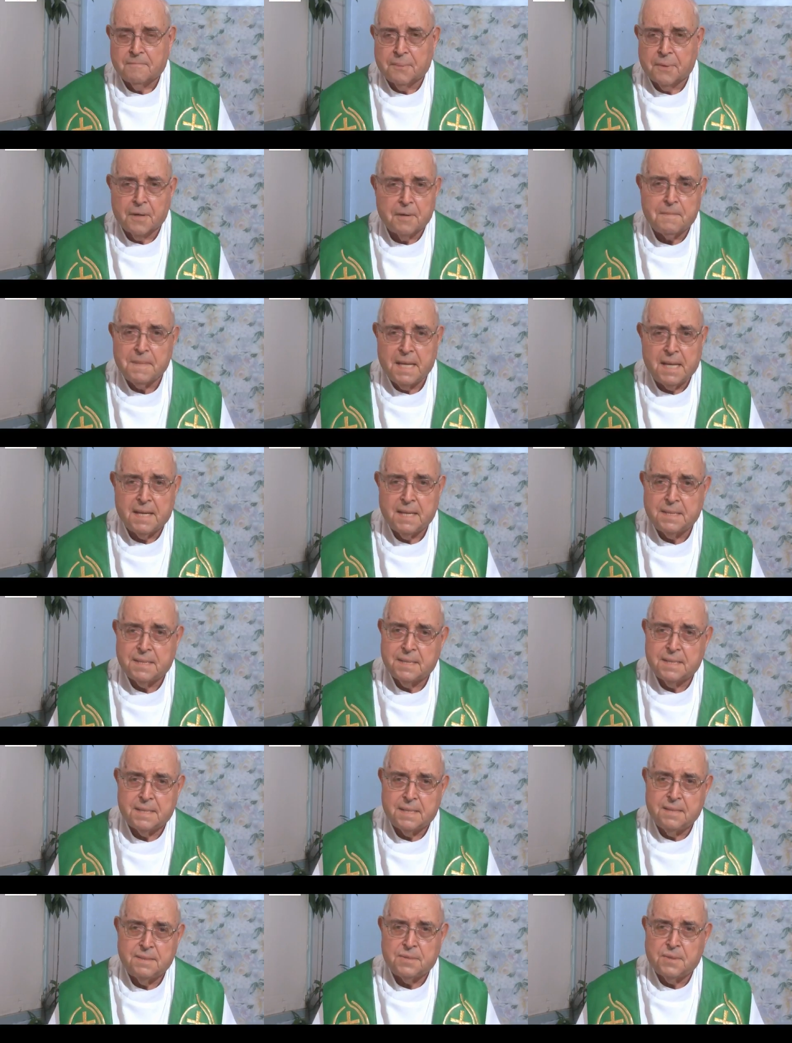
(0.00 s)

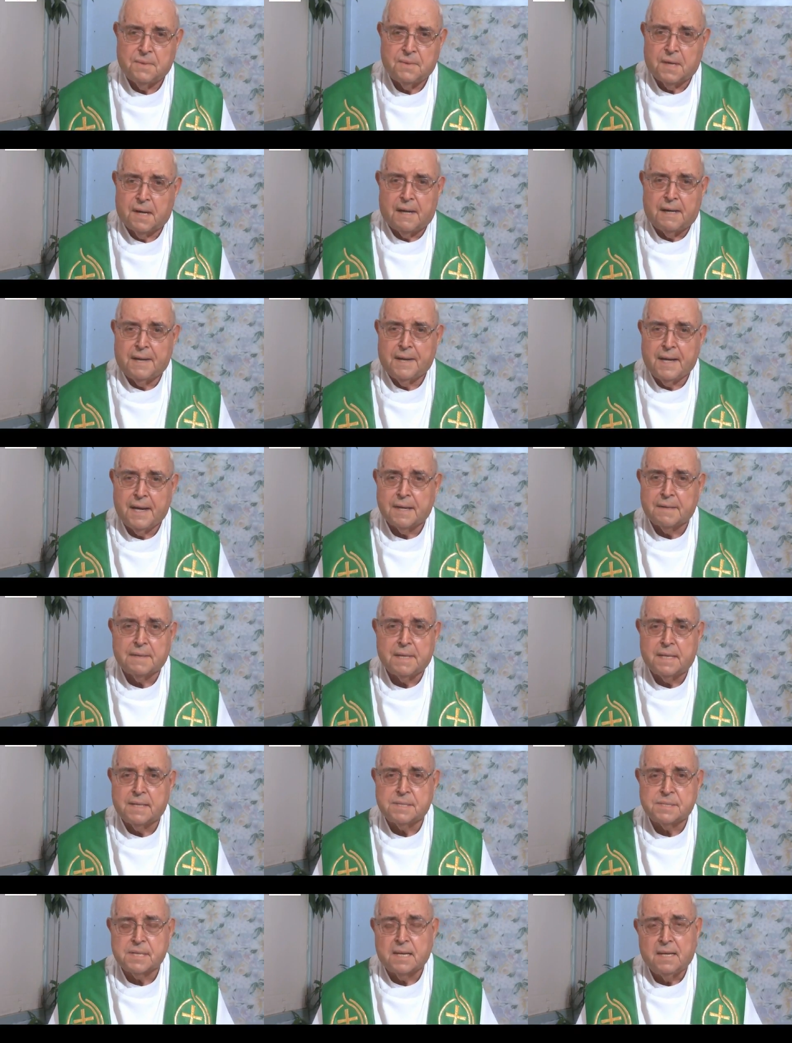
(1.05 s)
permeated into all
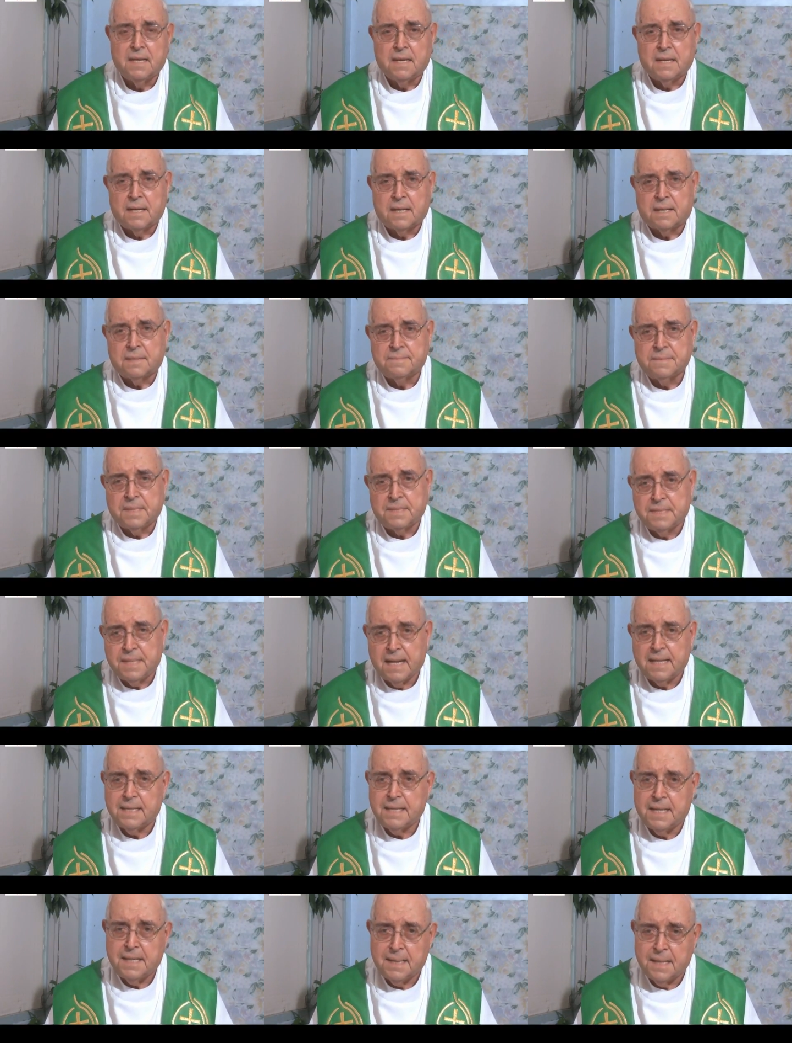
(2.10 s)
areas of the
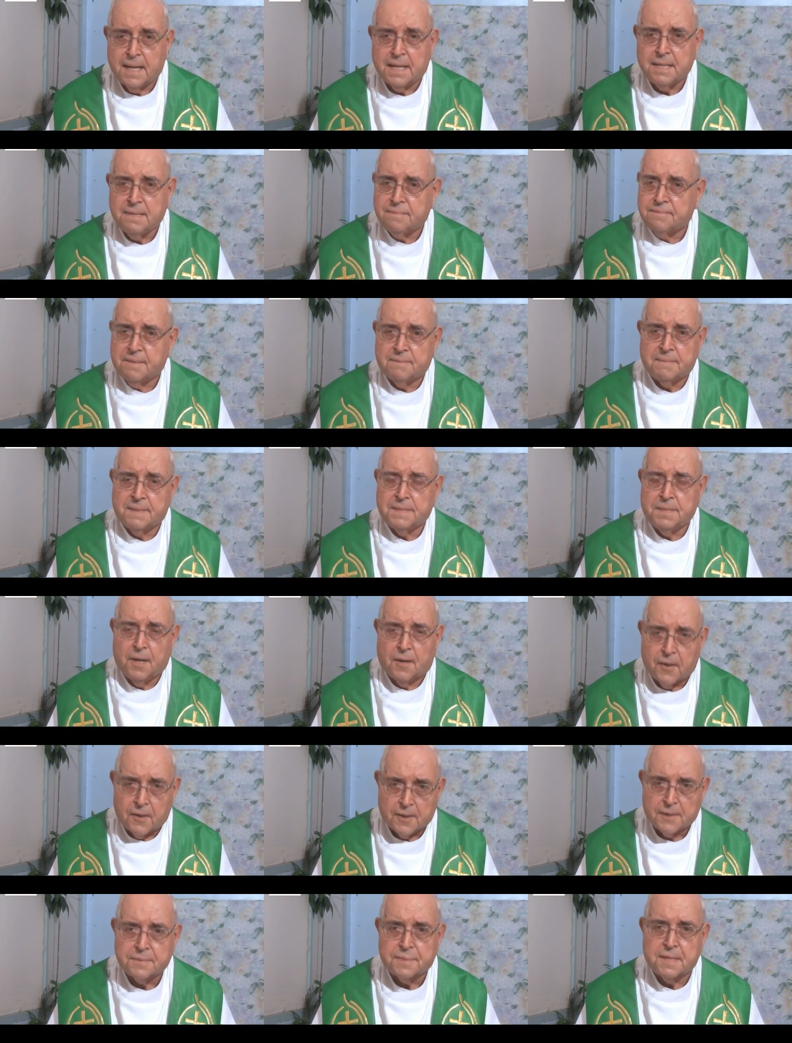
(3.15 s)
daily life of an
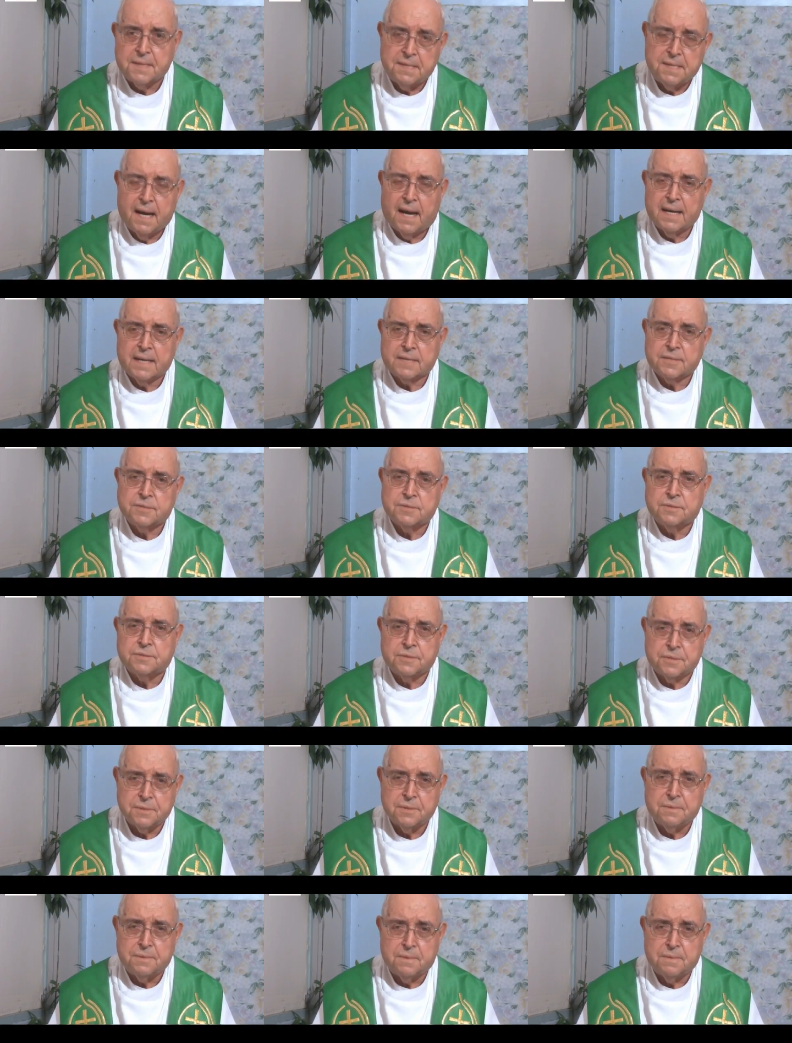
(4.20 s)
Orthodox
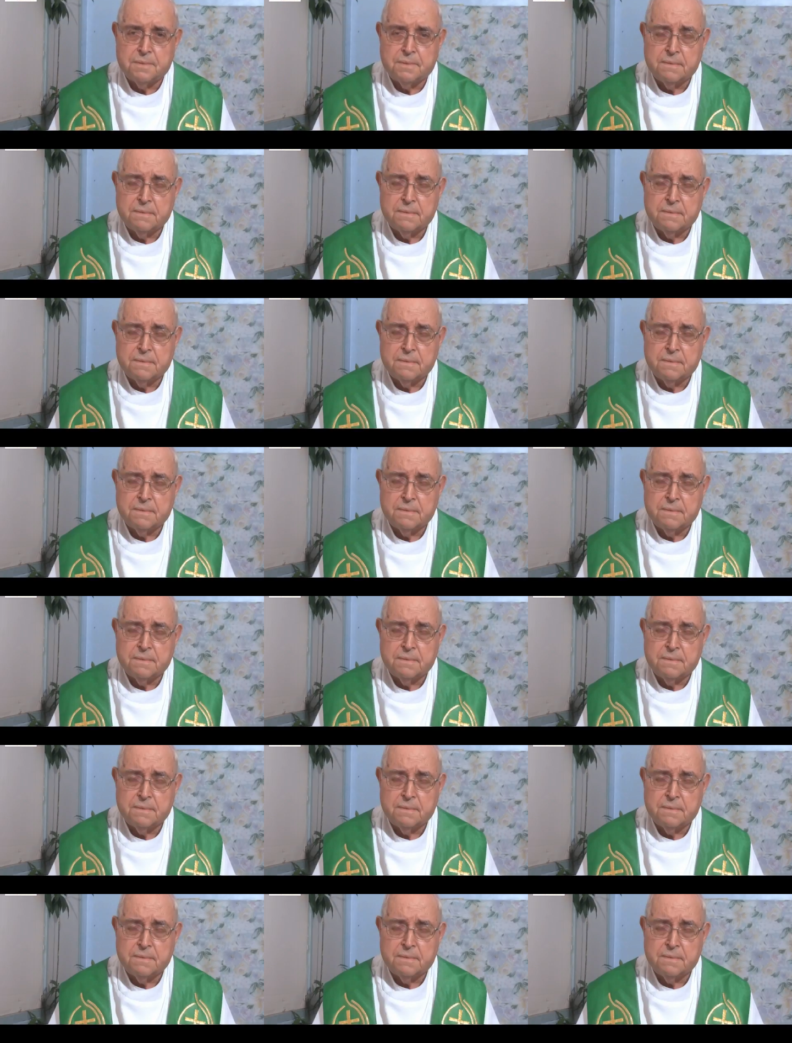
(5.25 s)
Jew.